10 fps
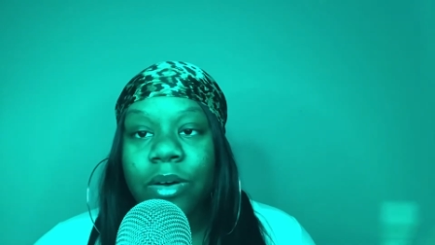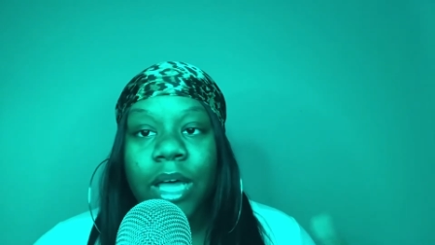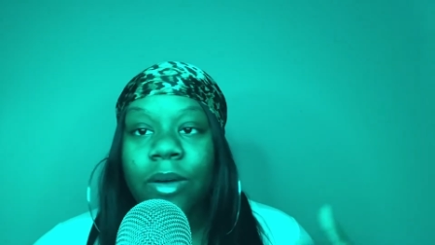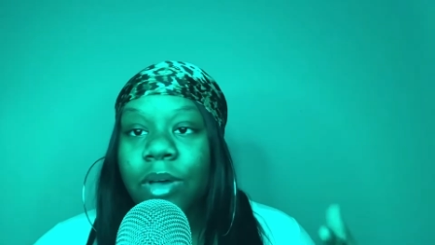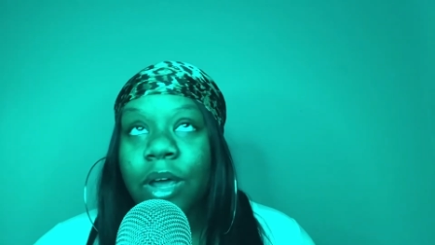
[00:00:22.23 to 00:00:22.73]
I
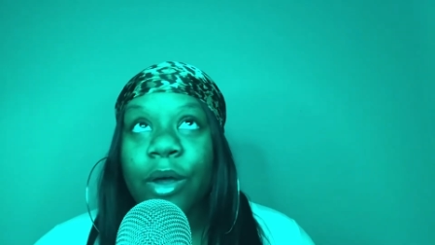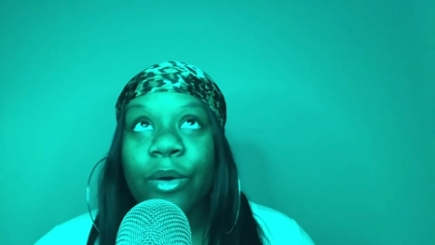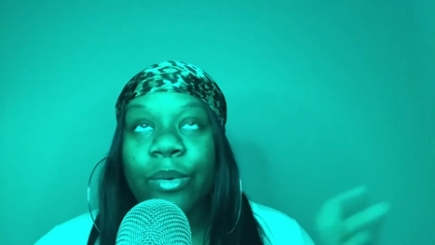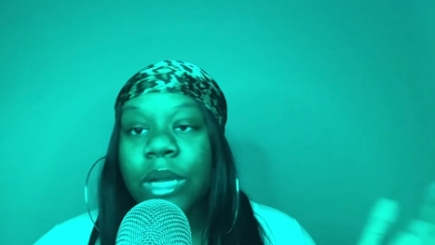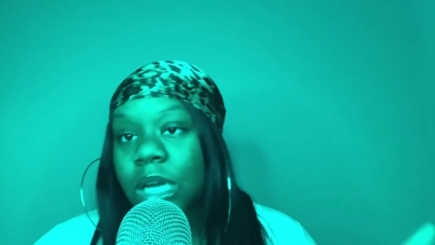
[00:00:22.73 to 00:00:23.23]
don't care
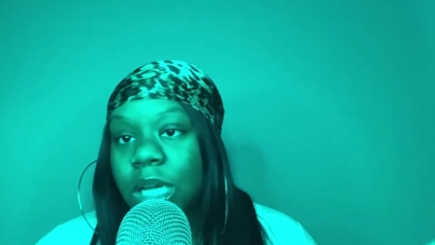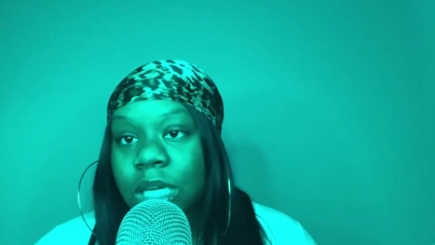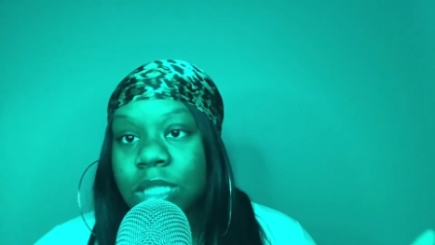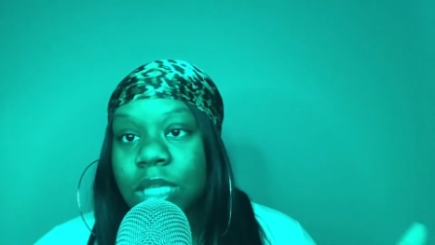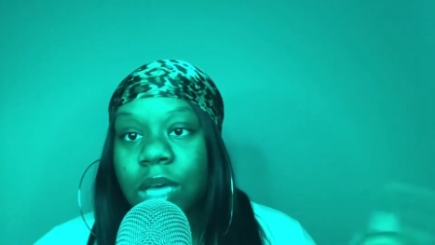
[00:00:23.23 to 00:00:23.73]
what it
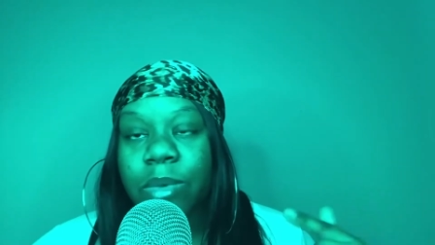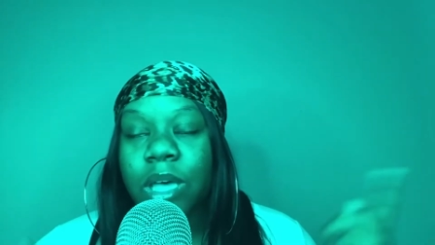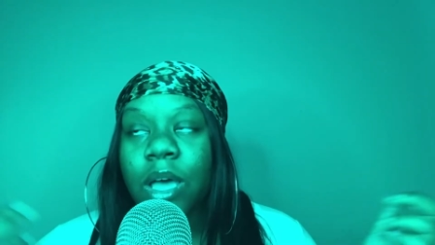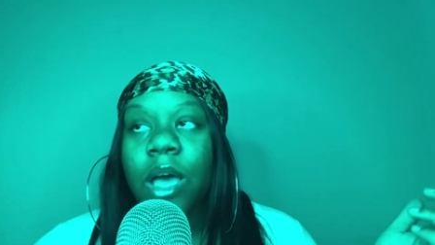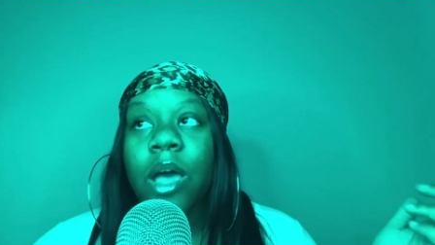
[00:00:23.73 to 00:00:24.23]
is. It could be
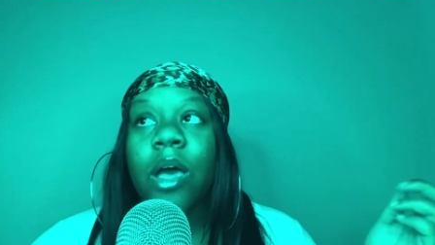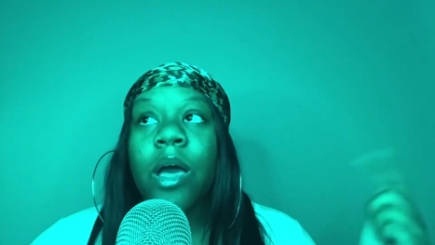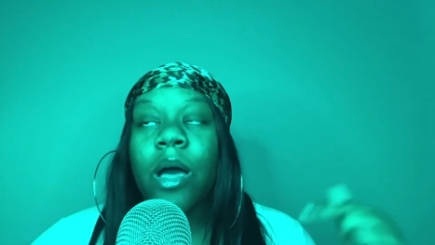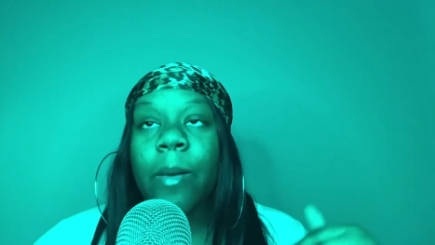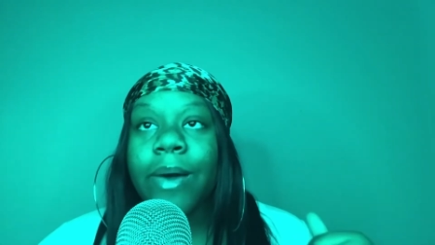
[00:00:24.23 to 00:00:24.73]

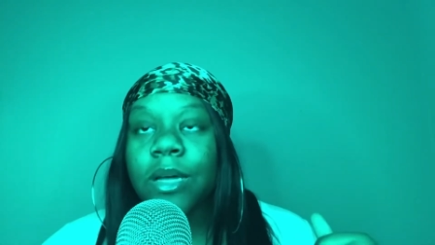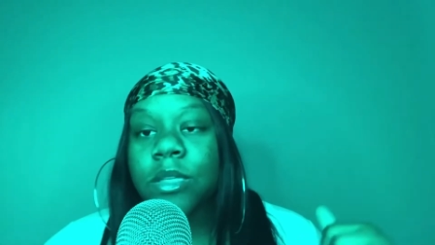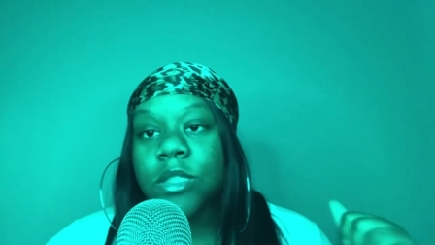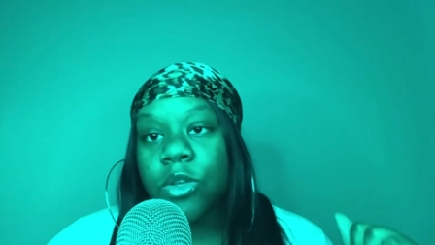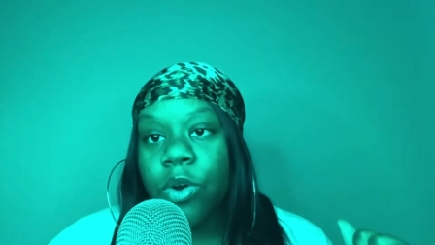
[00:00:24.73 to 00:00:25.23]
about the
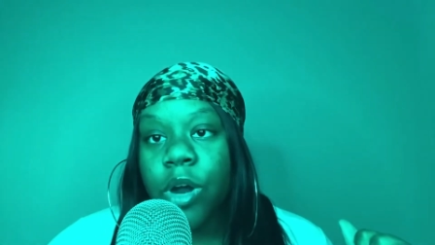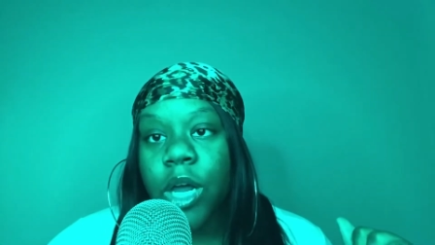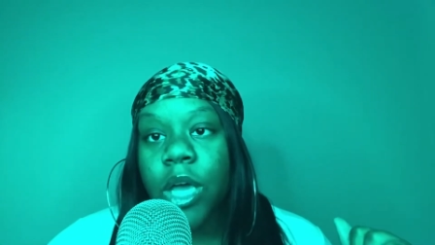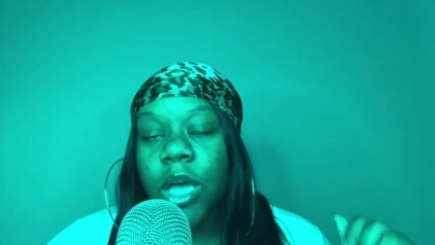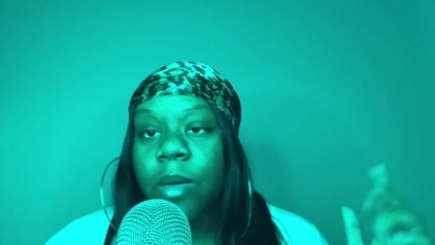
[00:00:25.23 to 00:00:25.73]

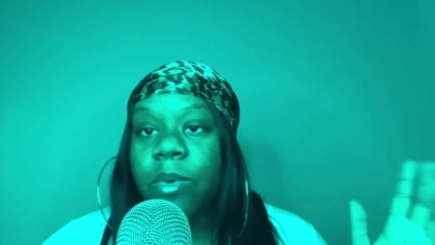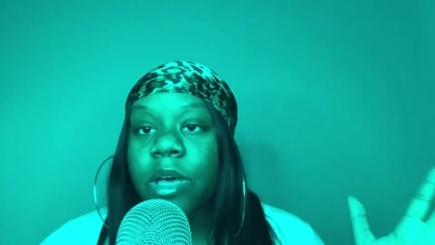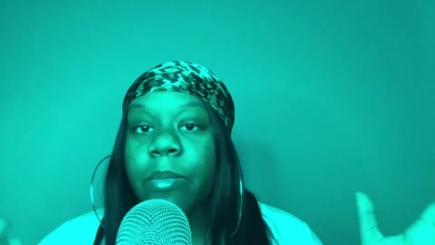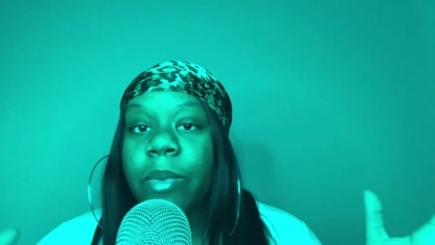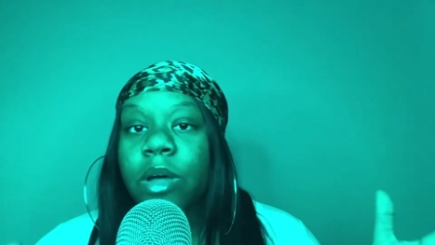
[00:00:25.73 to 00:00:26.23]
story, it could be
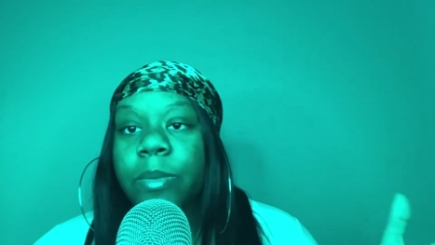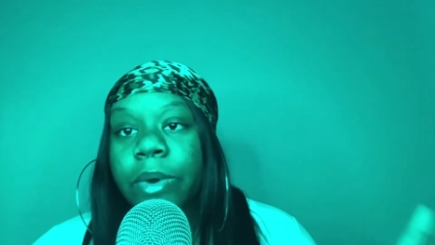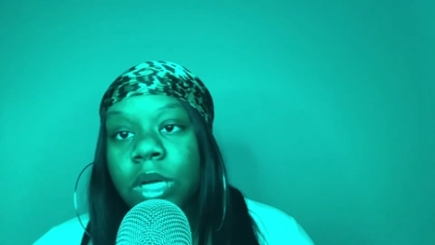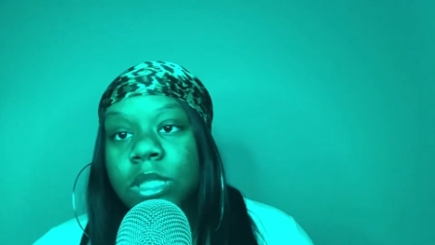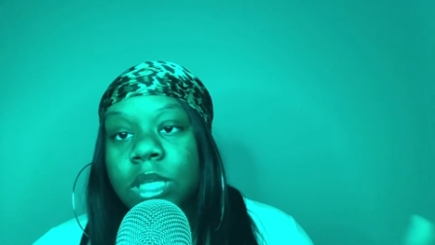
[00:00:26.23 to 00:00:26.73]
about the
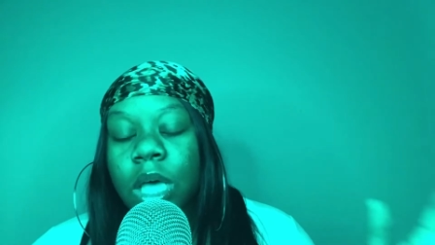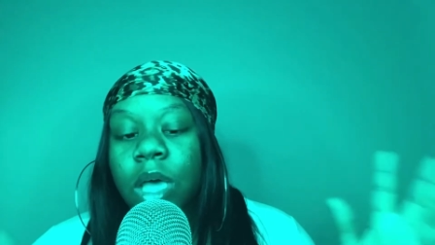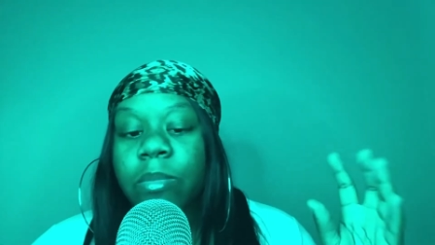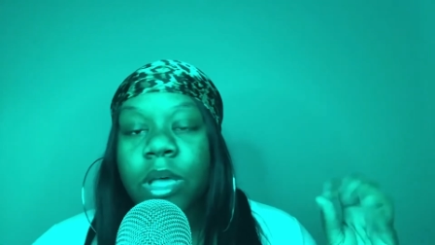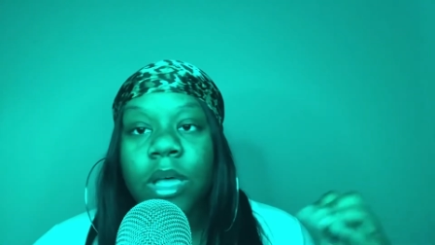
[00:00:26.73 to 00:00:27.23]
person, it
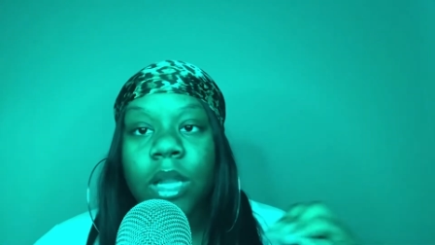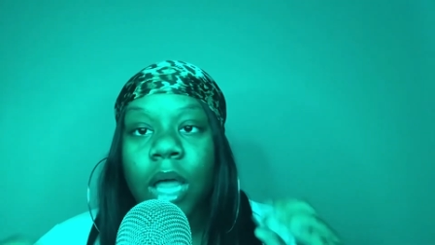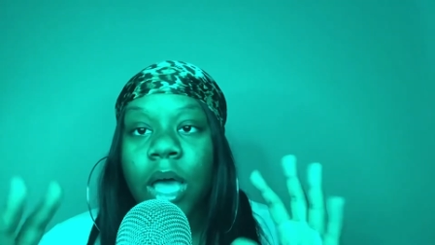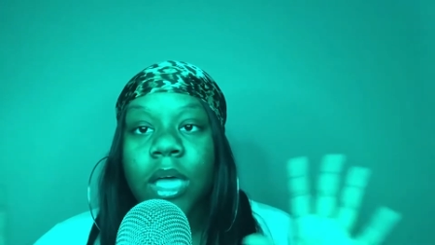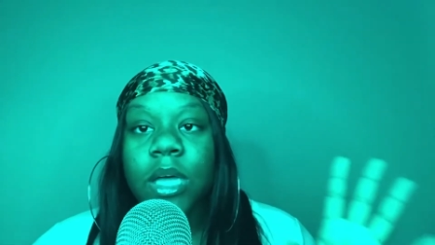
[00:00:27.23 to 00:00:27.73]
could be
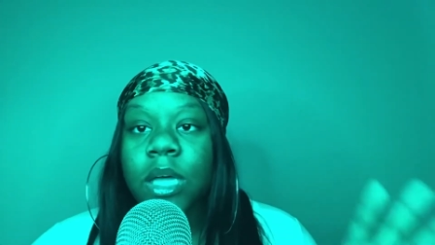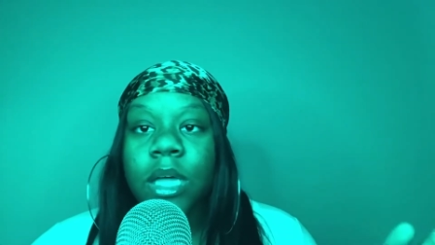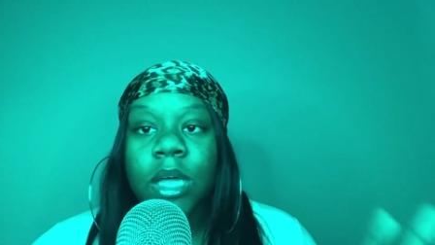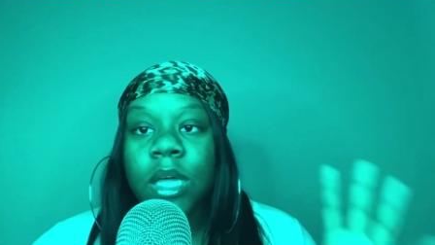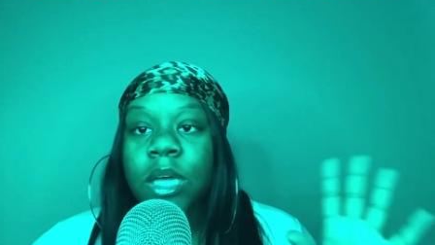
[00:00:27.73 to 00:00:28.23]
like
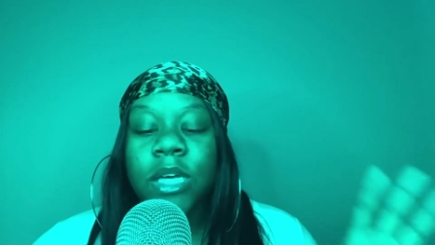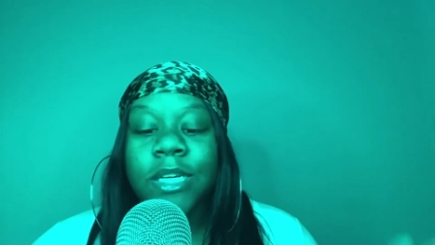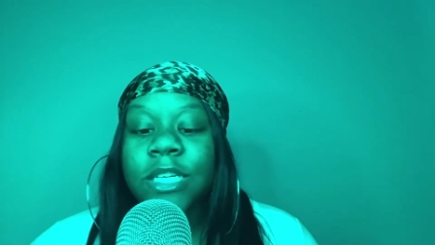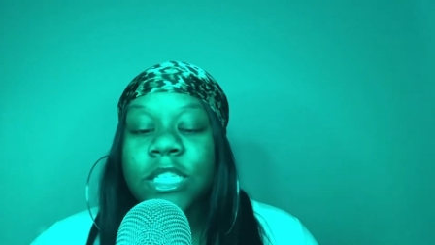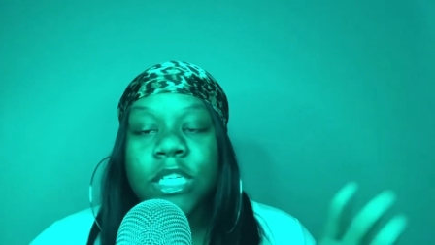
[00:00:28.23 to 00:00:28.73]

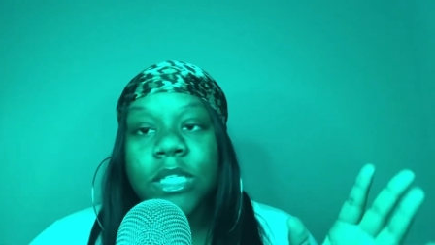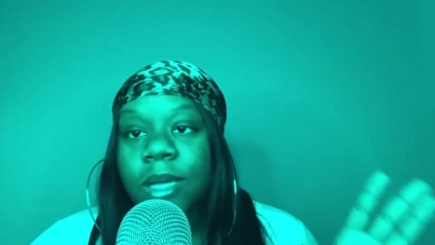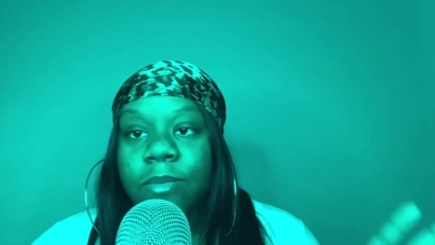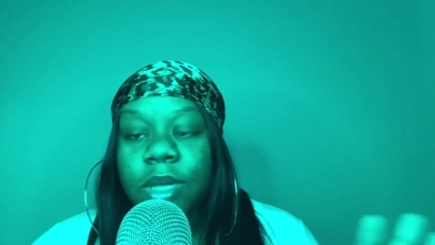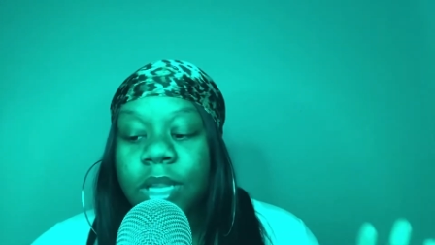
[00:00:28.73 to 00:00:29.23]
just
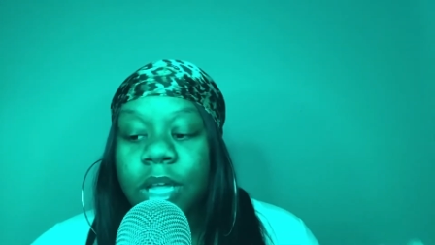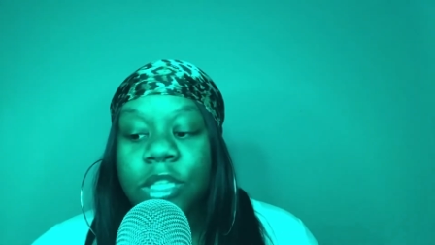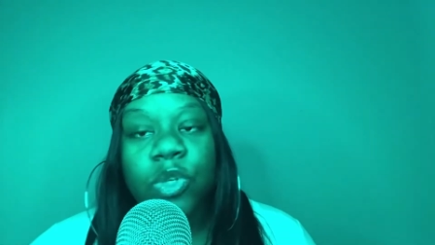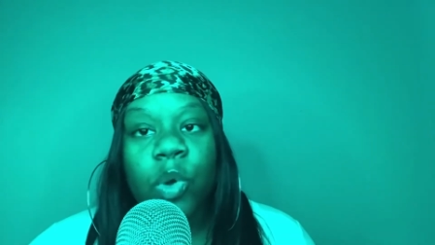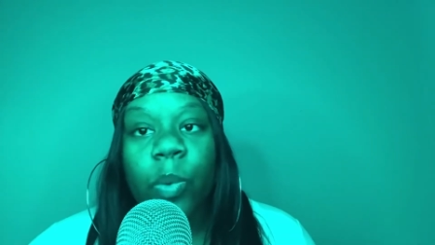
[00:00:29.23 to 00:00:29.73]
something that
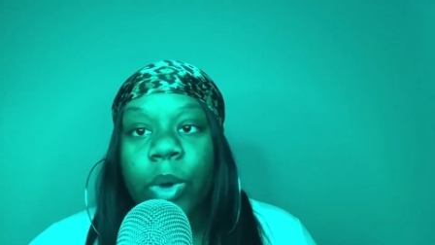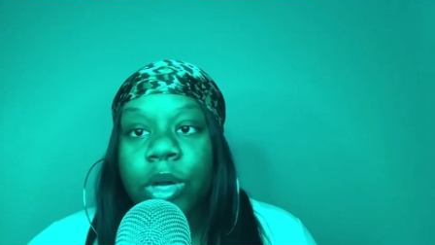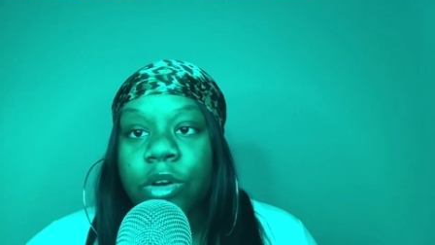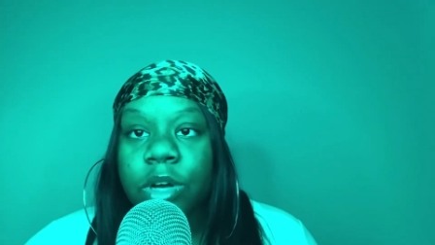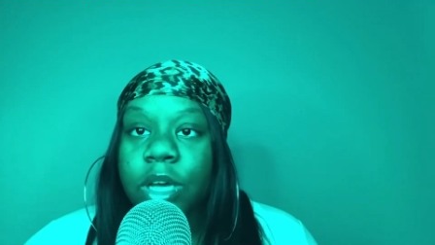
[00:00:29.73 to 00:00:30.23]
you're
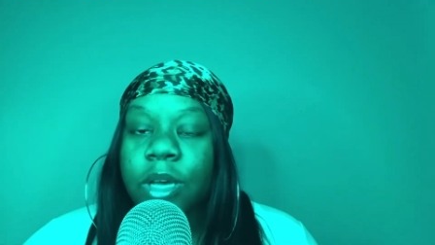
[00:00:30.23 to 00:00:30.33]
wondering.